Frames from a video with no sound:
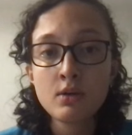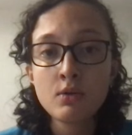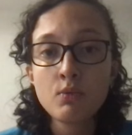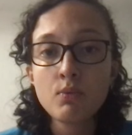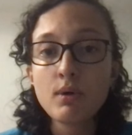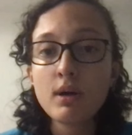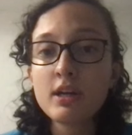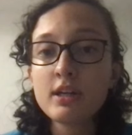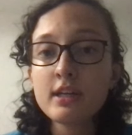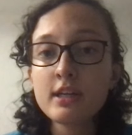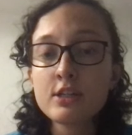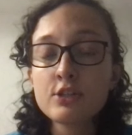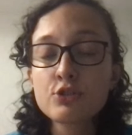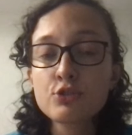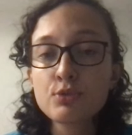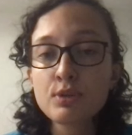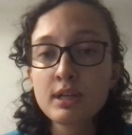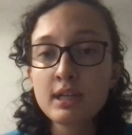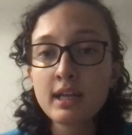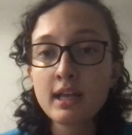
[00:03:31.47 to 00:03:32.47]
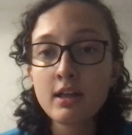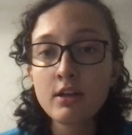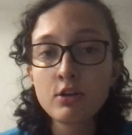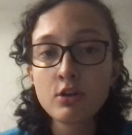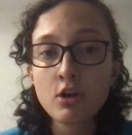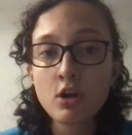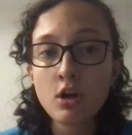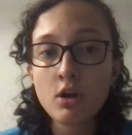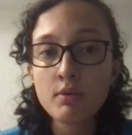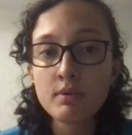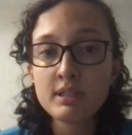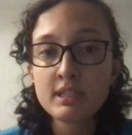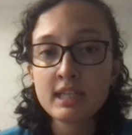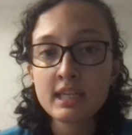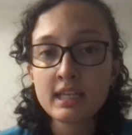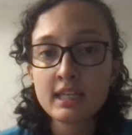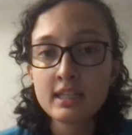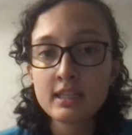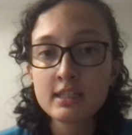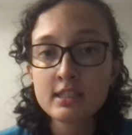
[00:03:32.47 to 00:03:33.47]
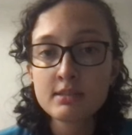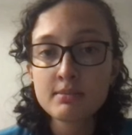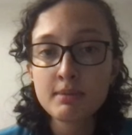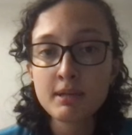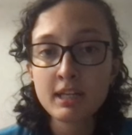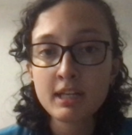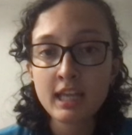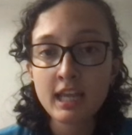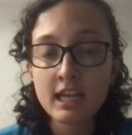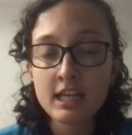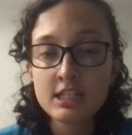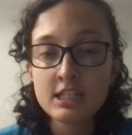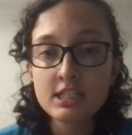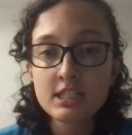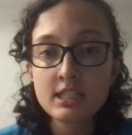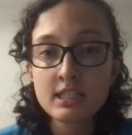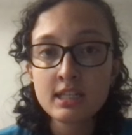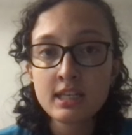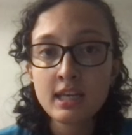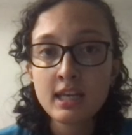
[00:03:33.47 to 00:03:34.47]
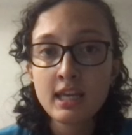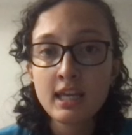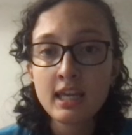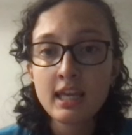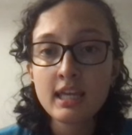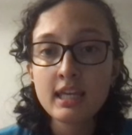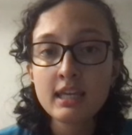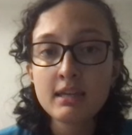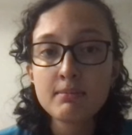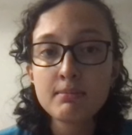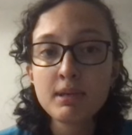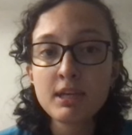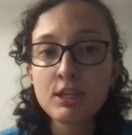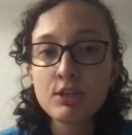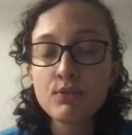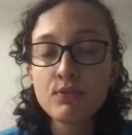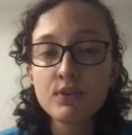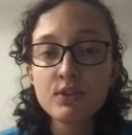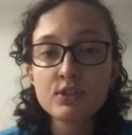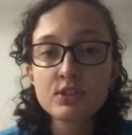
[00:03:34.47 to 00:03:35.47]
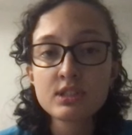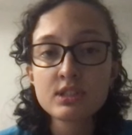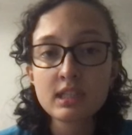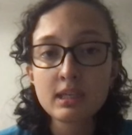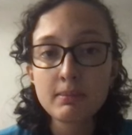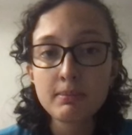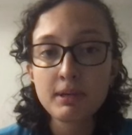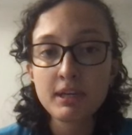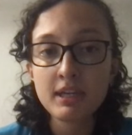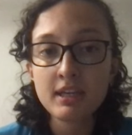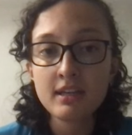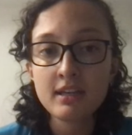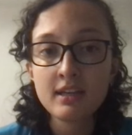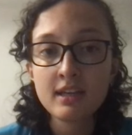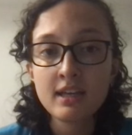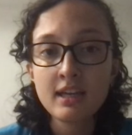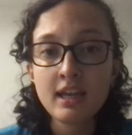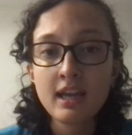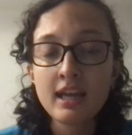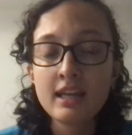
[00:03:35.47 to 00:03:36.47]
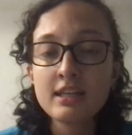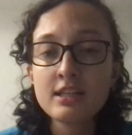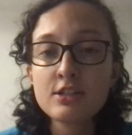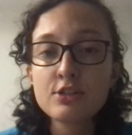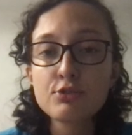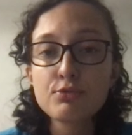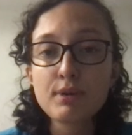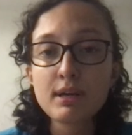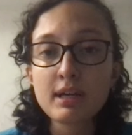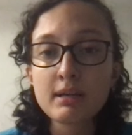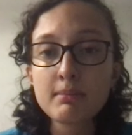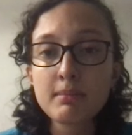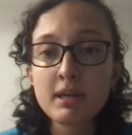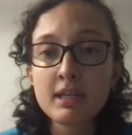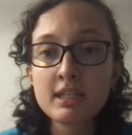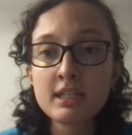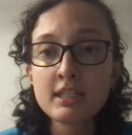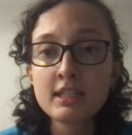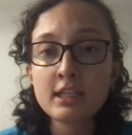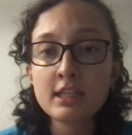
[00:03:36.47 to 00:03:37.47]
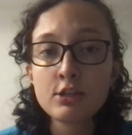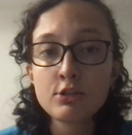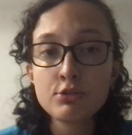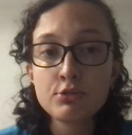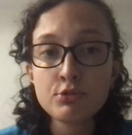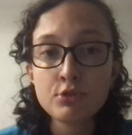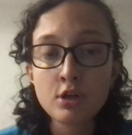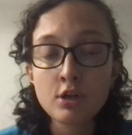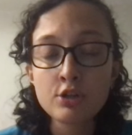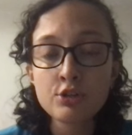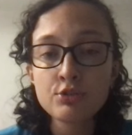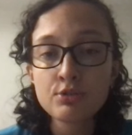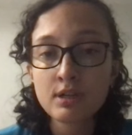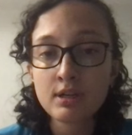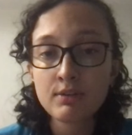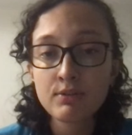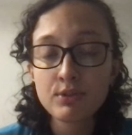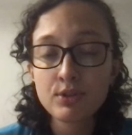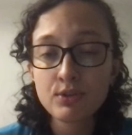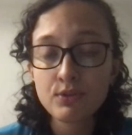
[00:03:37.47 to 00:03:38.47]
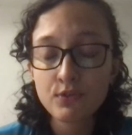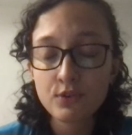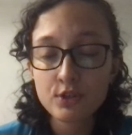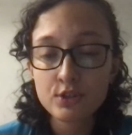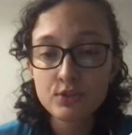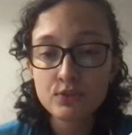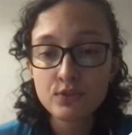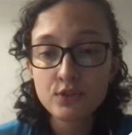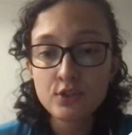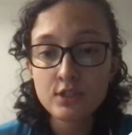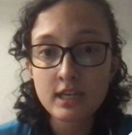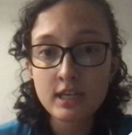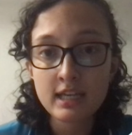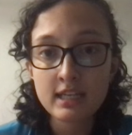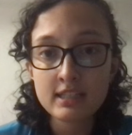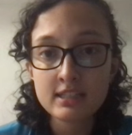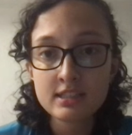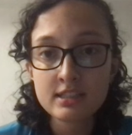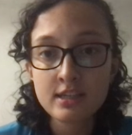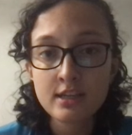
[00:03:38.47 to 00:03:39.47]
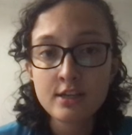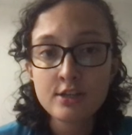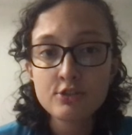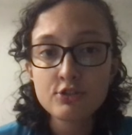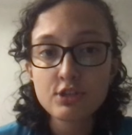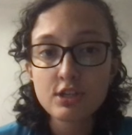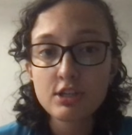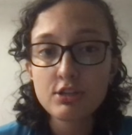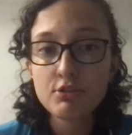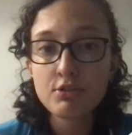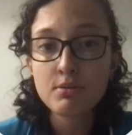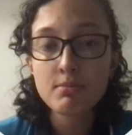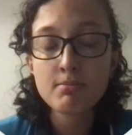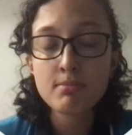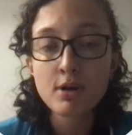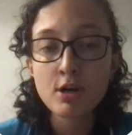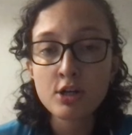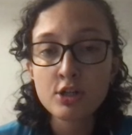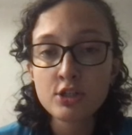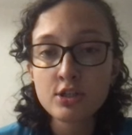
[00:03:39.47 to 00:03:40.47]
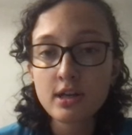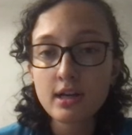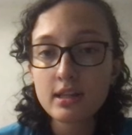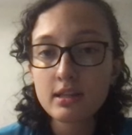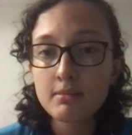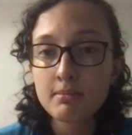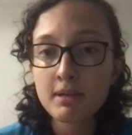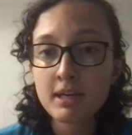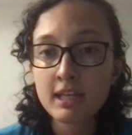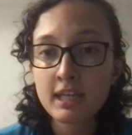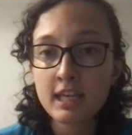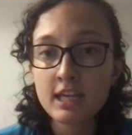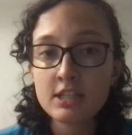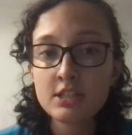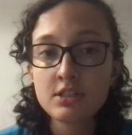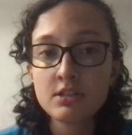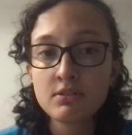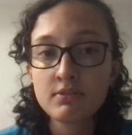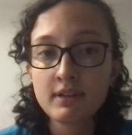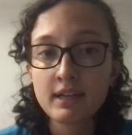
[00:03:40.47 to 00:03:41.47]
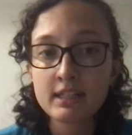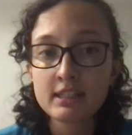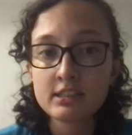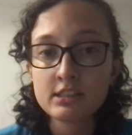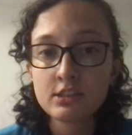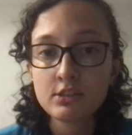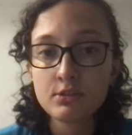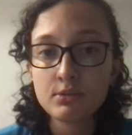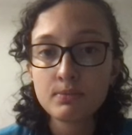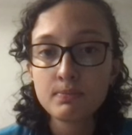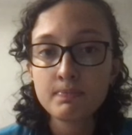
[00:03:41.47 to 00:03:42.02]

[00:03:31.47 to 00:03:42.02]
While you can drink alcohol when taking this medication, it can make you feel sleepy, and it is recommended that you do not drink for the first few days so that you can monitor how the medication affects you.